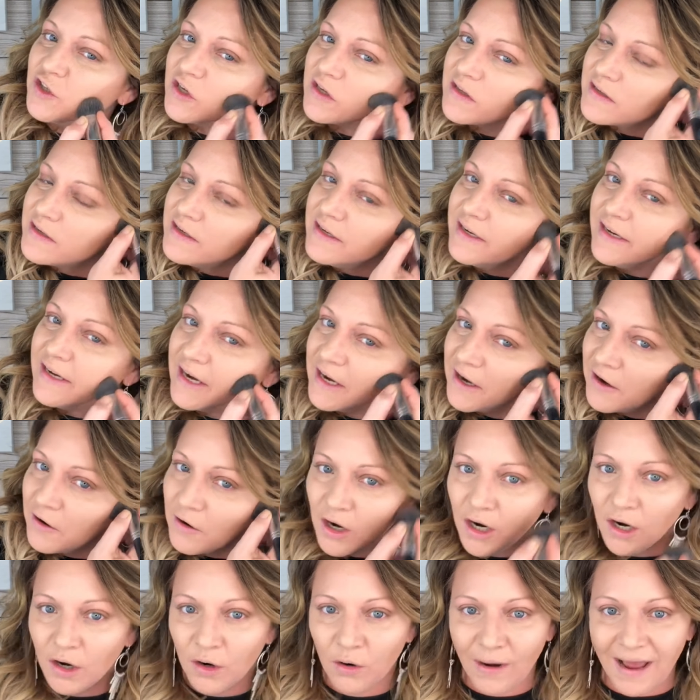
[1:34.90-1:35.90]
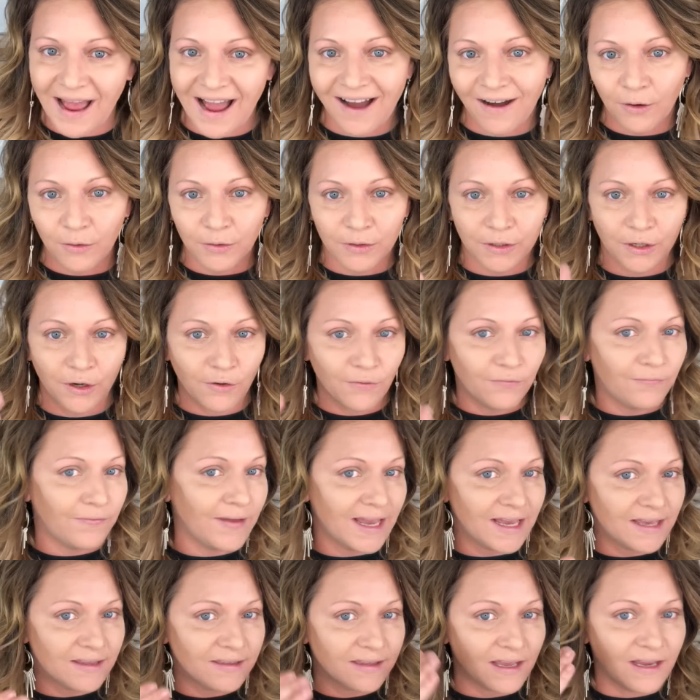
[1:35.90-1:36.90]
just narrow out your
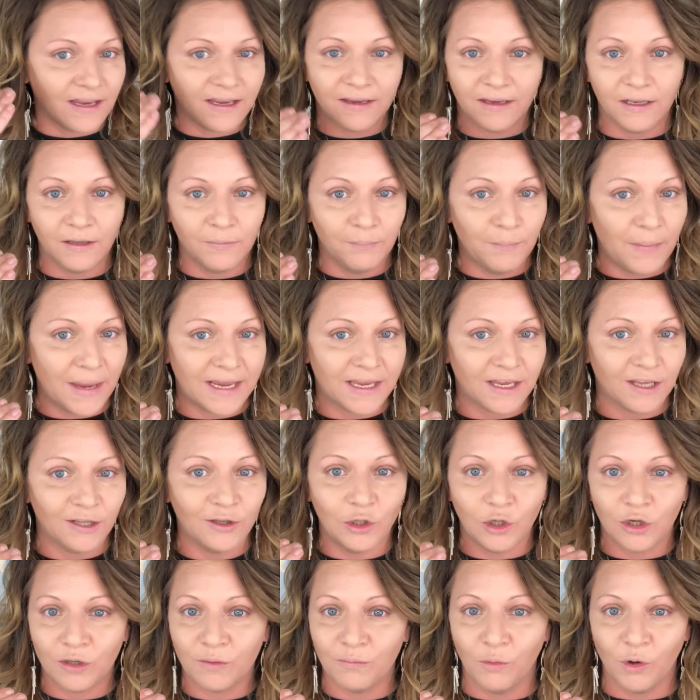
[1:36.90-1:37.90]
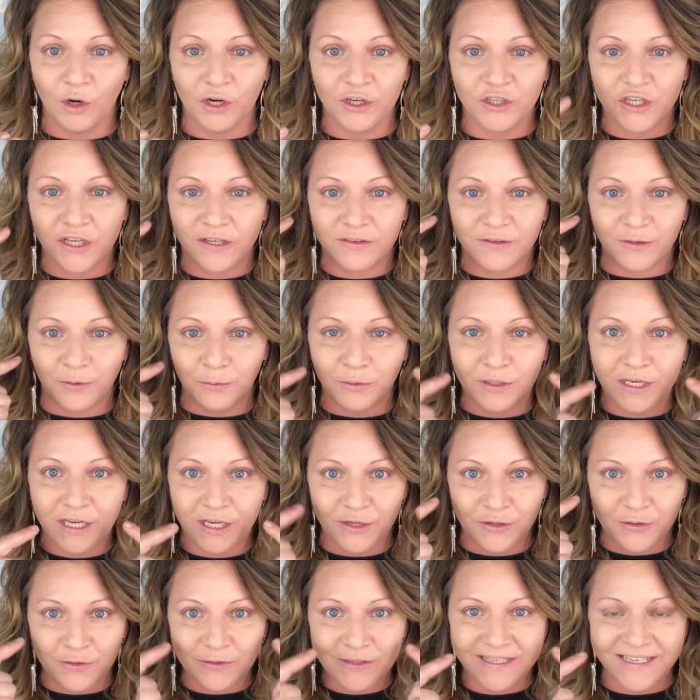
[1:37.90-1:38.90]
face and make it look more chiseled.
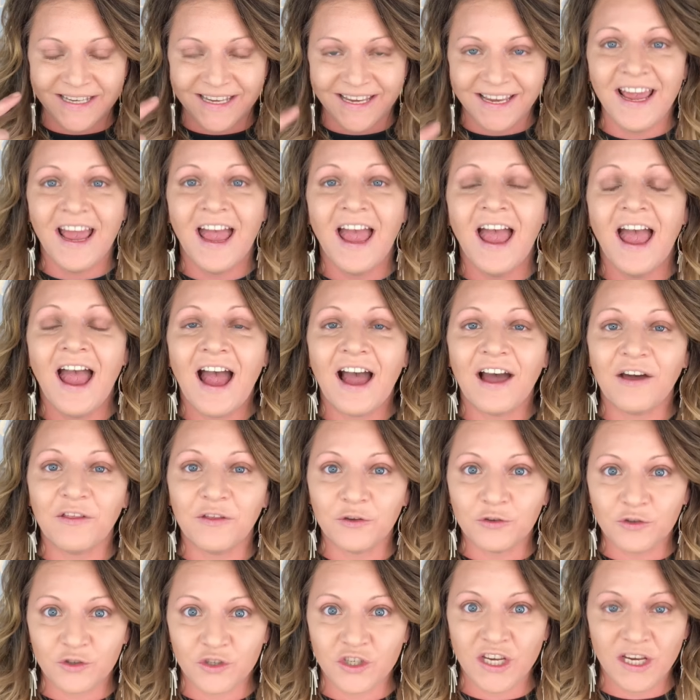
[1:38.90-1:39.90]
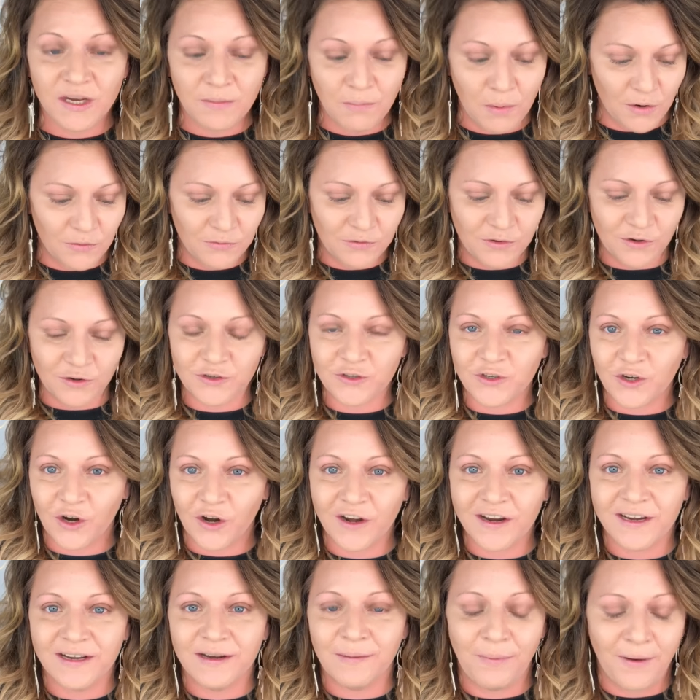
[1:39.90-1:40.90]
Can you see how those cheekbones are
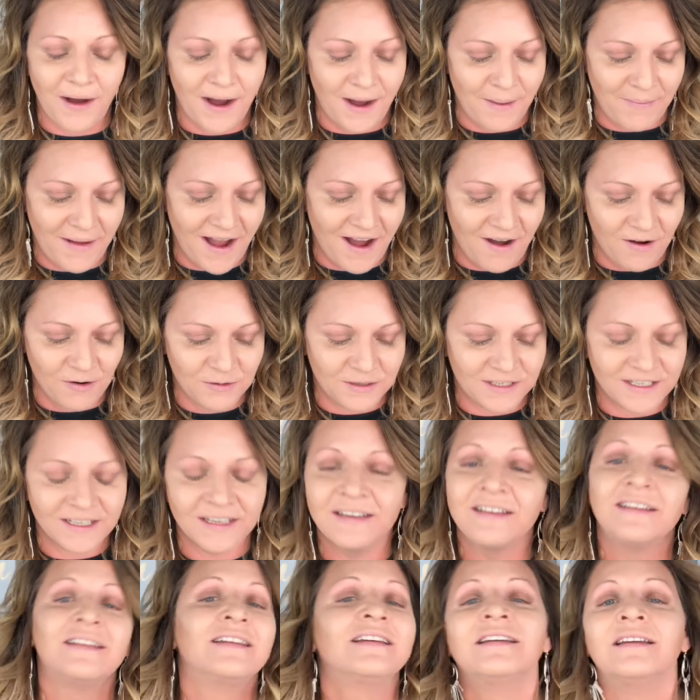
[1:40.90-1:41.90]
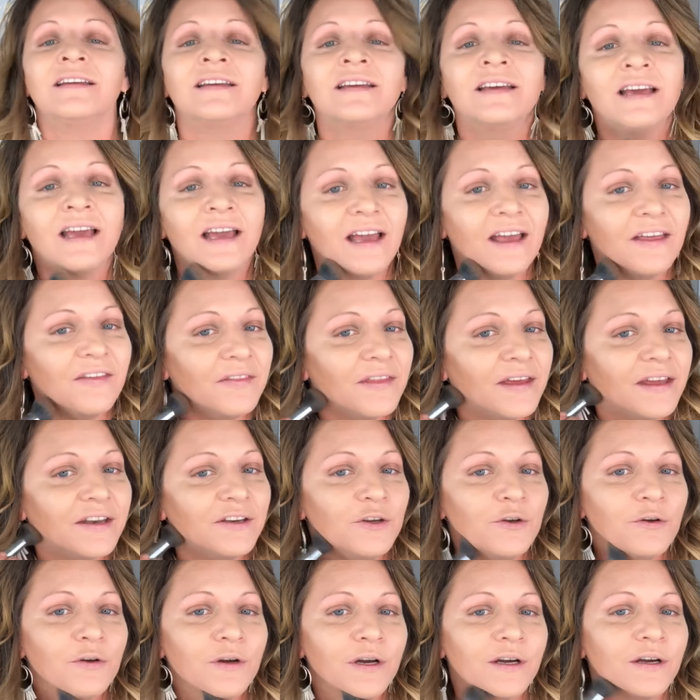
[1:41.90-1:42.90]
starting to pop out? And then
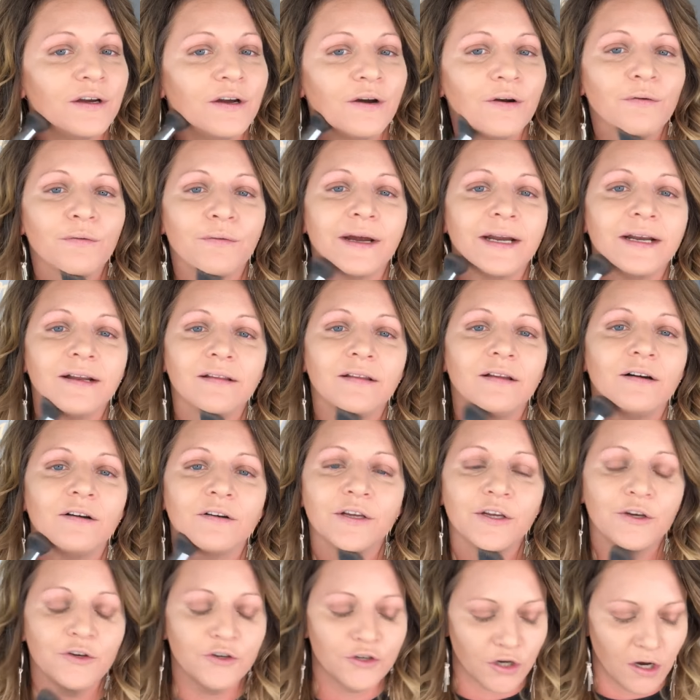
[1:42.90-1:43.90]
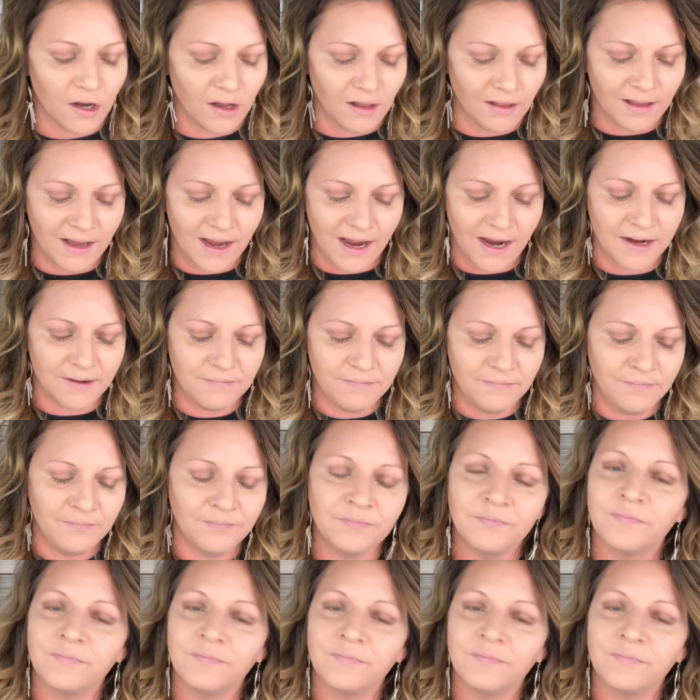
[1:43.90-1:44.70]
you can go right along your jawline